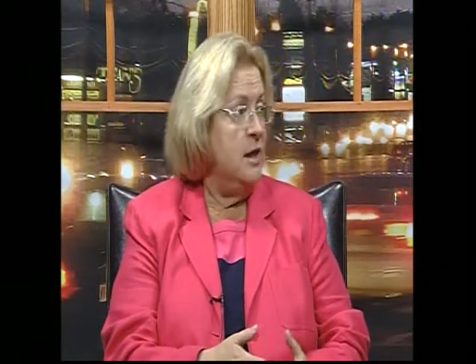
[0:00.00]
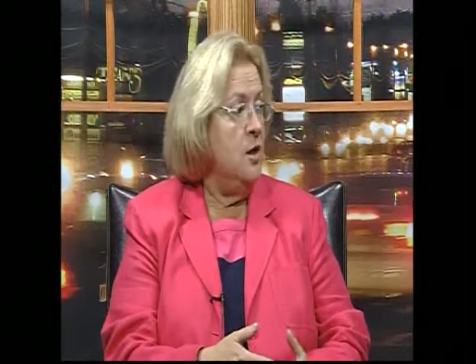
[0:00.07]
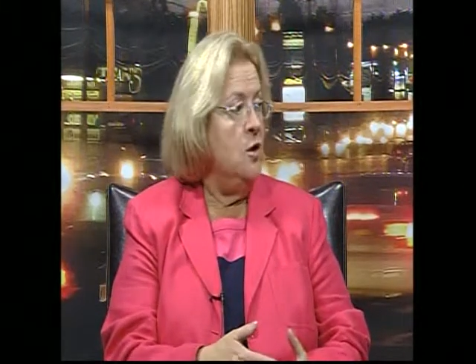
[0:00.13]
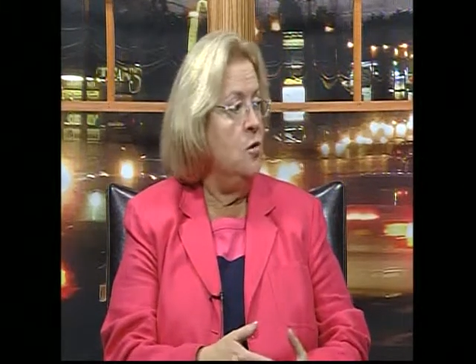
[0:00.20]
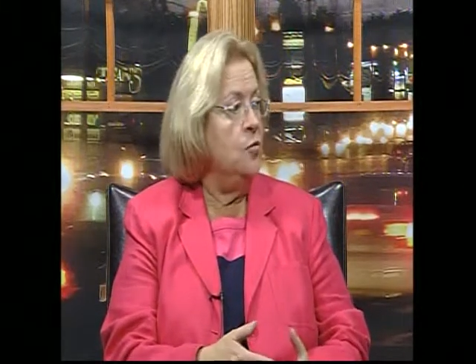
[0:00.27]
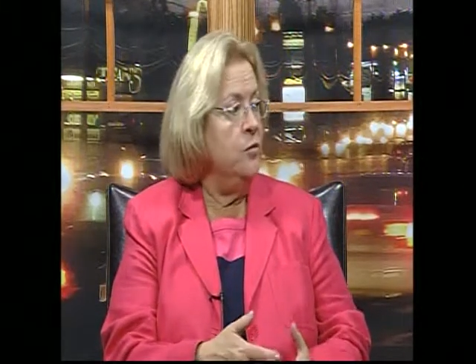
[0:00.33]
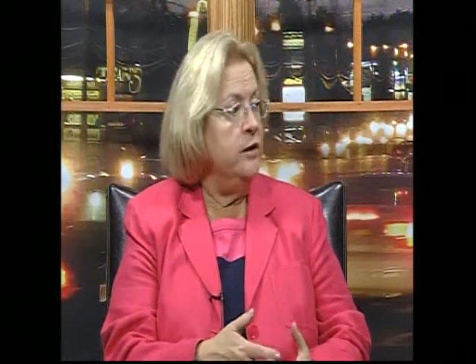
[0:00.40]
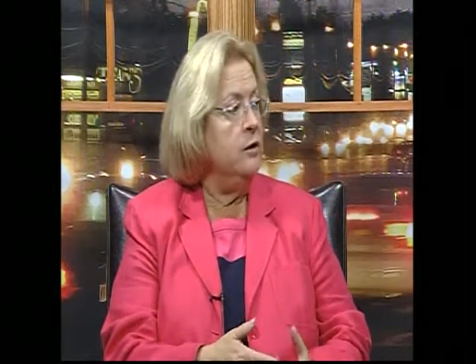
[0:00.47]

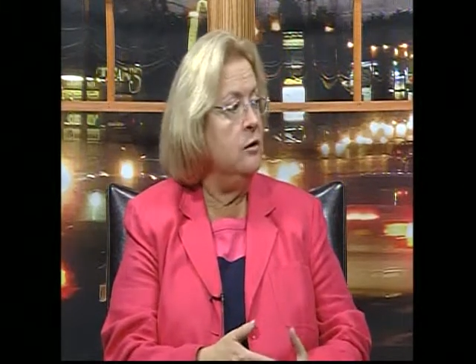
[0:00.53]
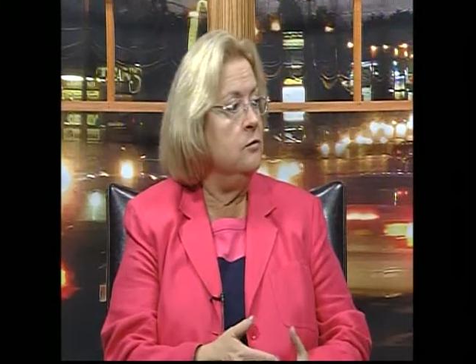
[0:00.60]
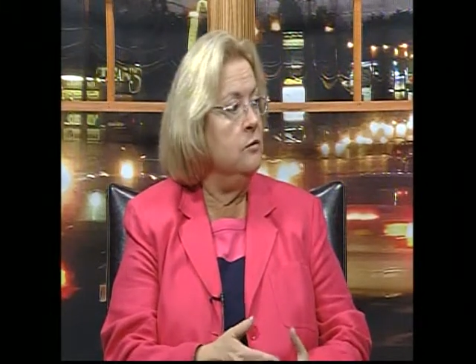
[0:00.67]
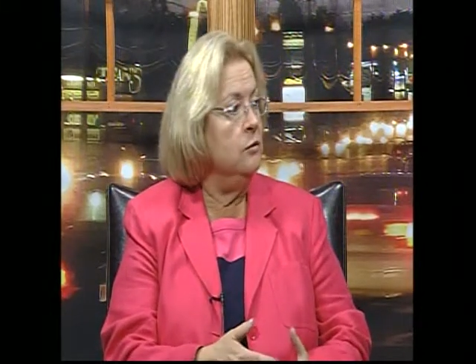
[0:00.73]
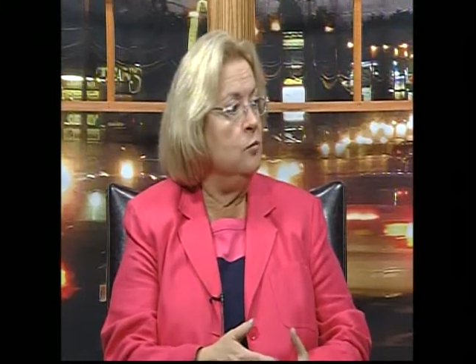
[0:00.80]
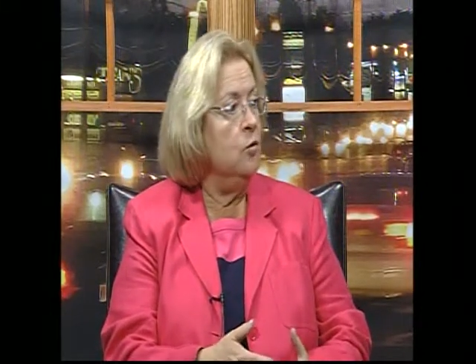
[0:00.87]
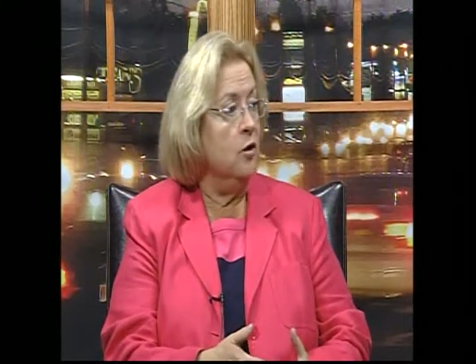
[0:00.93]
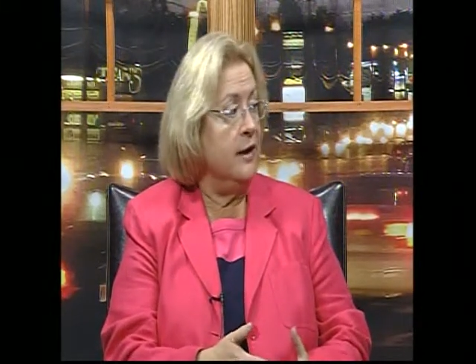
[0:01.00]
we're
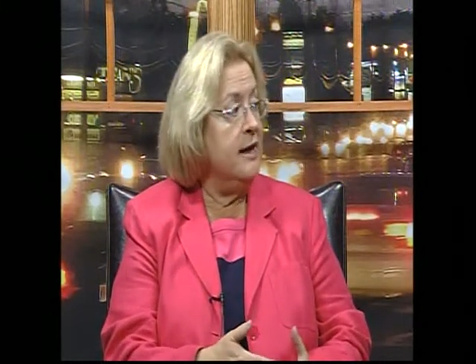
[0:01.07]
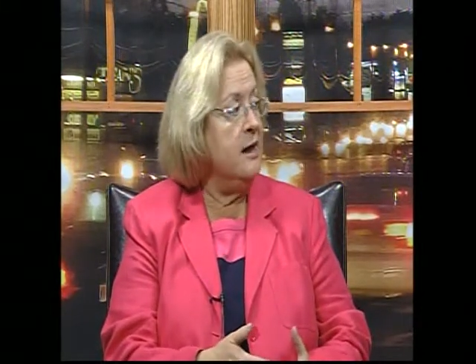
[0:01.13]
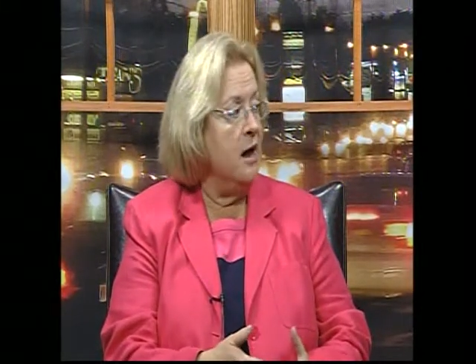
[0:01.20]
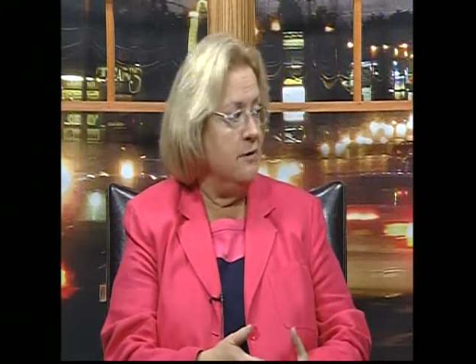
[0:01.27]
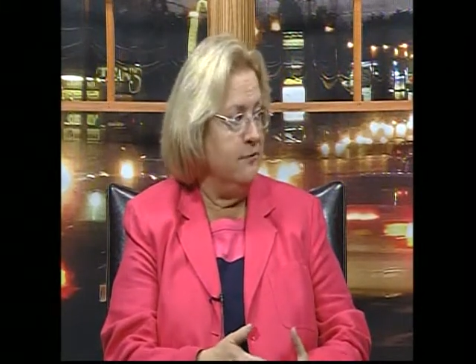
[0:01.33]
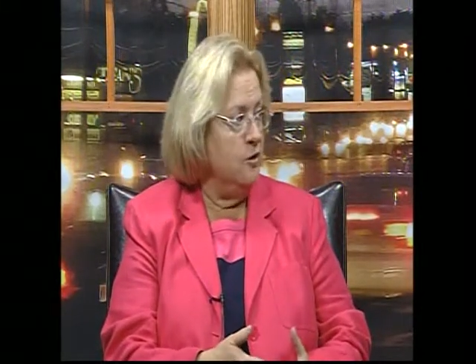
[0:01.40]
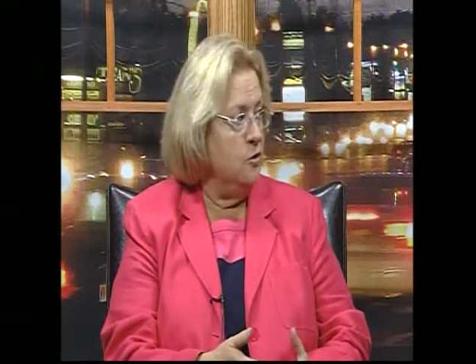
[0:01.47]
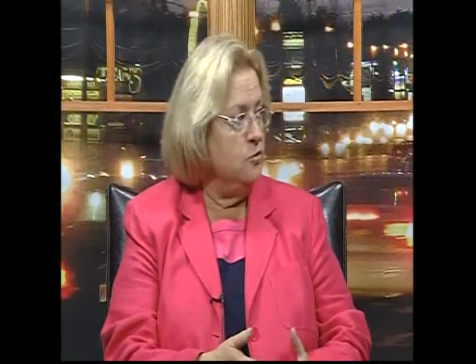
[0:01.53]
working
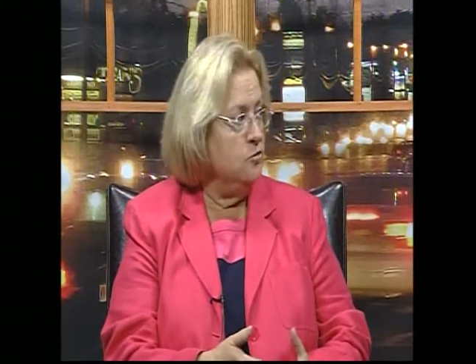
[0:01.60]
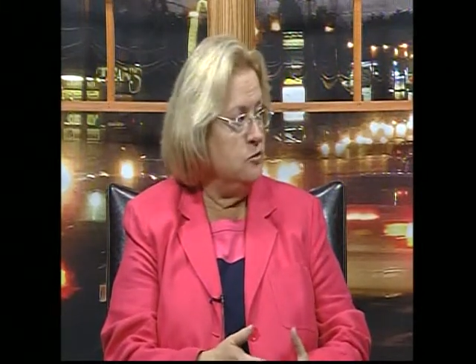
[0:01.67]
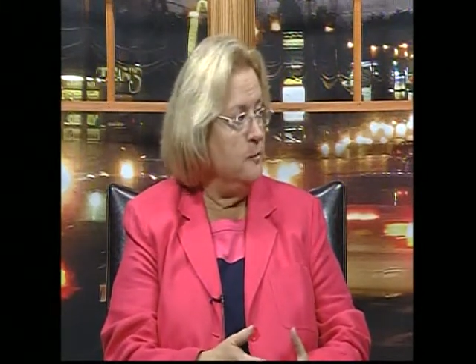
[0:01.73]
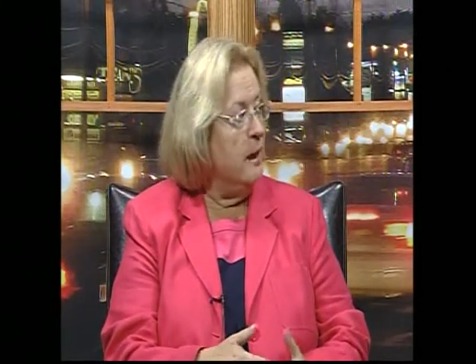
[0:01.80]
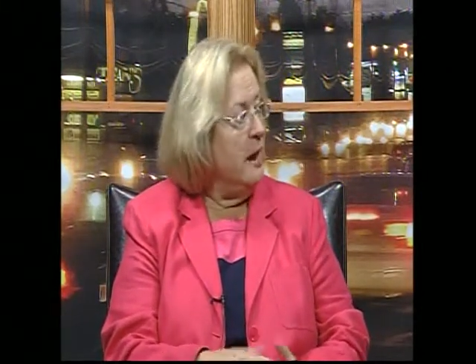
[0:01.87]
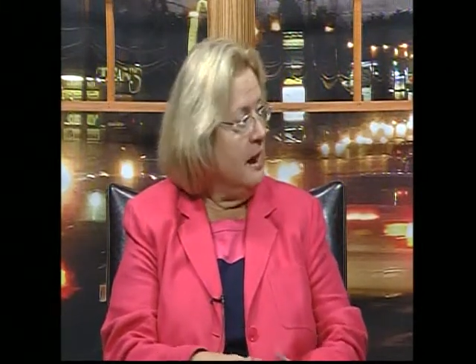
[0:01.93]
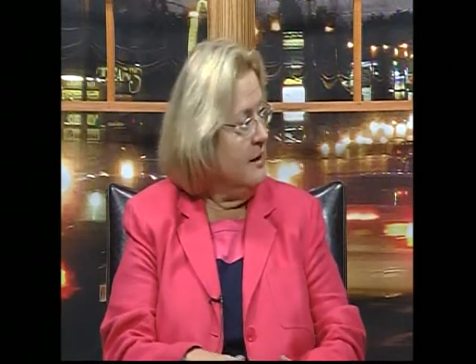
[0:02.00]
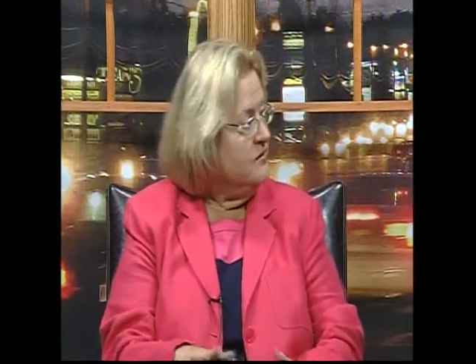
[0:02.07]
on those
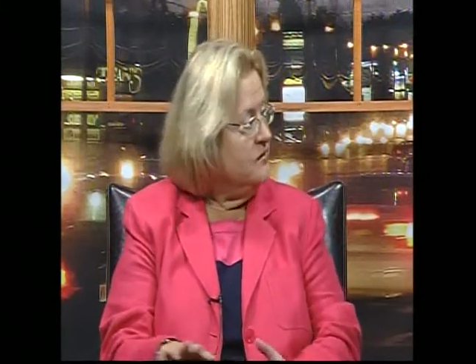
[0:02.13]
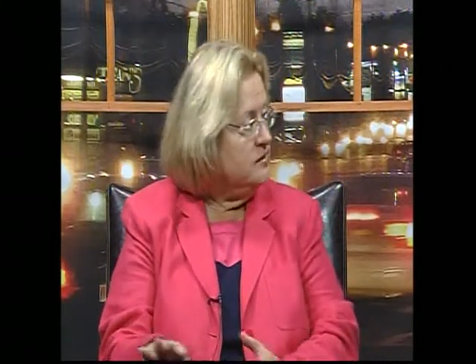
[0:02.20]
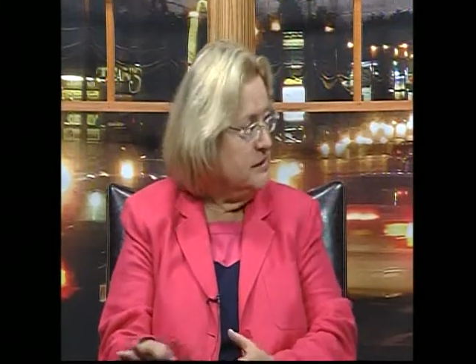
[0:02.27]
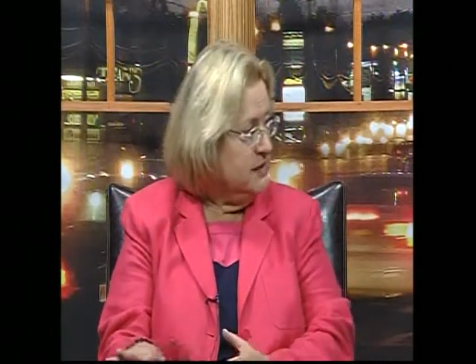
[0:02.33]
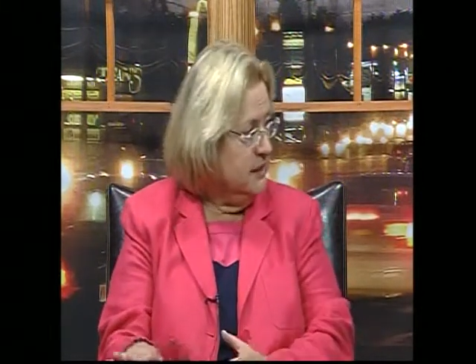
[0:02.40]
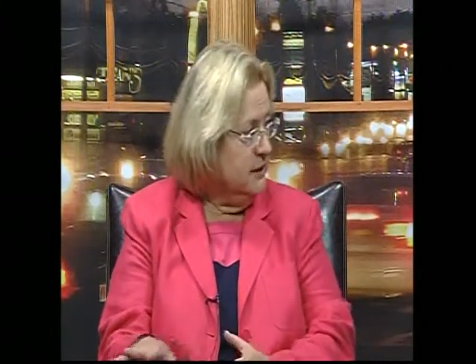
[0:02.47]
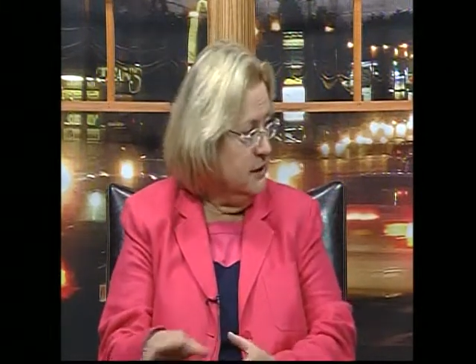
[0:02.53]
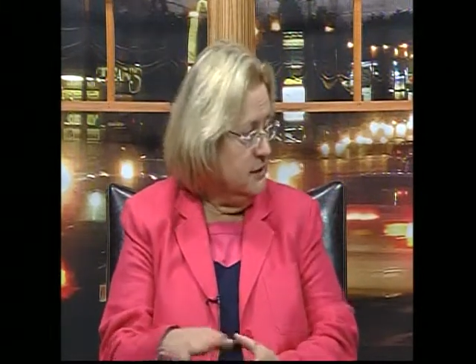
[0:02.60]
behind the
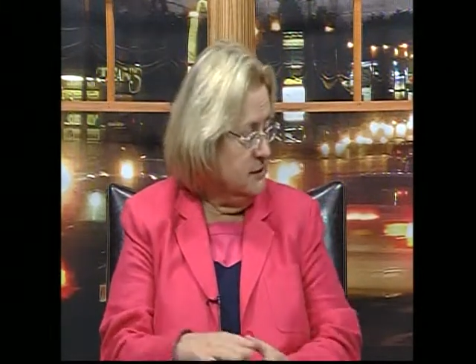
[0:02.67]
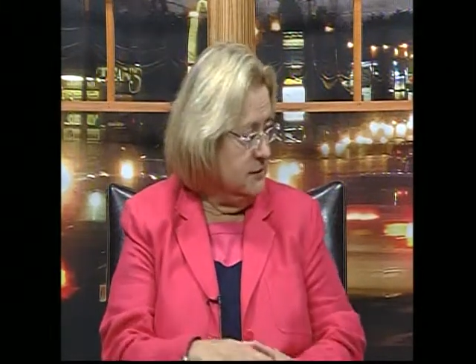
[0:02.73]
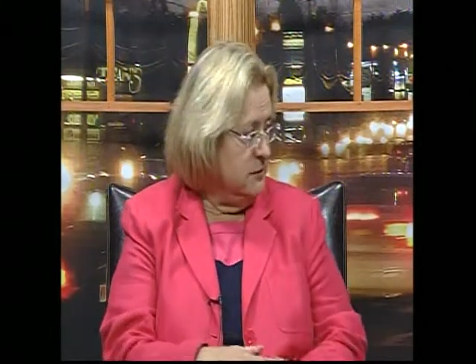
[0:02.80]
scenes,